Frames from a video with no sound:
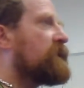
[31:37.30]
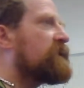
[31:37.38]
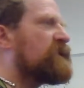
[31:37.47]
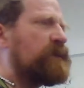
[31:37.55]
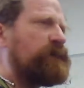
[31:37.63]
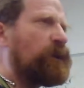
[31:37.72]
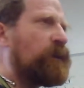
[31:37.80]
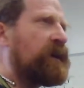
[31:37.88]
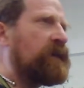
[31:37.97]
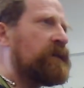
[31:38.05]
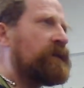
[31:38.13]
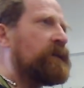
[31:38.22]
Similar way
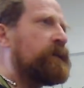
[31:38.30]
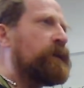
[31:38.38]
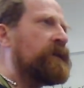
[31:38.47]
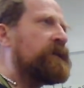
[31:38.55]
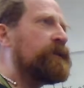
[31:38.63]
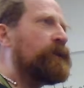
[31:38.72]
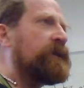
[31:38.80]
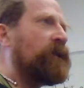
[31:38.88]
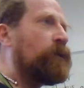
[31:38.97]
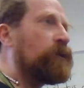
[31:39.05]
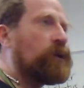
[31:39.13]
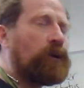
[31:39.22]
that we did with
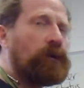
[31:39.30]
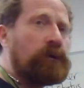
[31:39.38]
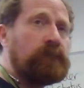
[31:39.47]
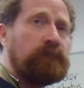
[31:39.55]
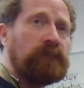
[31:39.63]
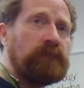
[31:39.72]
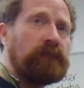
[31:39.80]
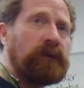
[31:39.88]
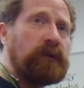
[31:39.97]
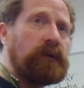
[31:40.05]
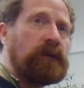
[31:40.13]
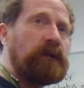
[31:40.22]
Hong Kong,
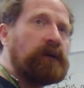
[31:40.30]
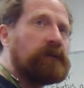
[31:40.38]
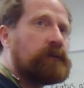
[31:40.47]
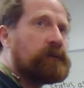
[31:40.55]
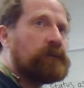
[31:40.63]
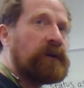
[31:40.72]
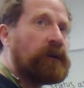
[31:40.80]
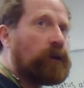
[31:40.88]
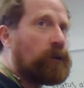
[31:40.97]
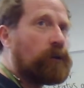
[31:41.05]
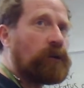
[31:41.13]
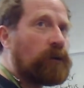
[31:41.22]
that we
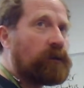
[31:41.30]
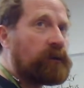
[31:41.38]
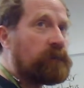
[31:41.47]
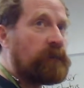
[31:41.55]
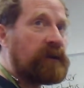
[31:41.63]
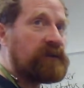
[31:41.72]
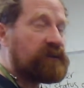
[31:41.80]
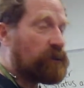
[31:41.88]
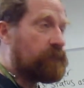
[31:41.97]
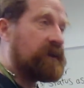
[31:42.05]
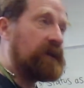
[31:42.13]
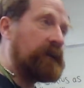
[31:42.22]
got Hong Kong and agreed to
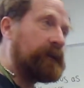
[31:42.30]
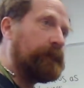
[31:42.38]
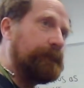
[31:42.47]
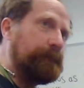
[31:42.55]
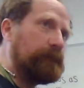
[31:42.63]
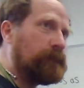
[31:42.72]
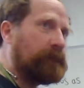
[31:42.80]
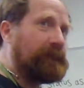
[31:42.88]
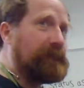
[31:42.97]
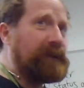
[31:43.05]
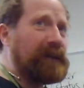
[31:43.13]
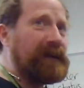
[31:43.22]
stop killing them
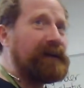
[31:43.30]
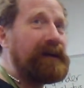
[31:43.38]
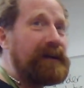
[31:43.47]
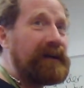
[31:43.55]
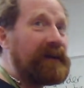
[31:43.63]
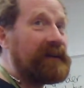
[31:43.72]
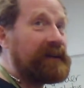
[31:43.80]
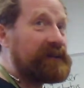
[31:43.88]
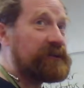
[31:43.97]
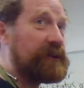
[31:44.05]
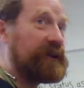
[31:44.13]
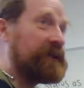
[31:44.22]
in
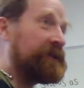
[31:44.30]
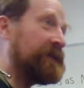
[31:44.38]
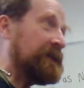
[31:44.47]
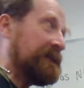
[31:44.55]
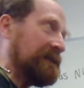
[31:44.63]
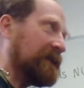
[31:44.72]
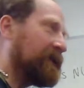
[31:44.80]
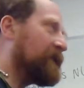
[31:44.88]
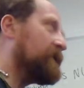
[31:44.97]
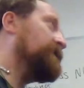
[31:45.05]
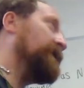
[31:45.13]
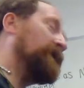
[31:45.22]
exchange.
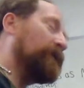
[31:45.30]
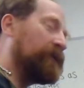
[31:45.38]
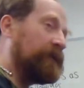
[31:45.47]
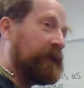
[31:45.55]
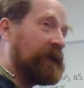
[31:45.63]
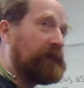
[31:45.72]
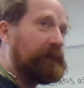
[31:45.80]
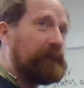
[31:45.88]
They've got Korea.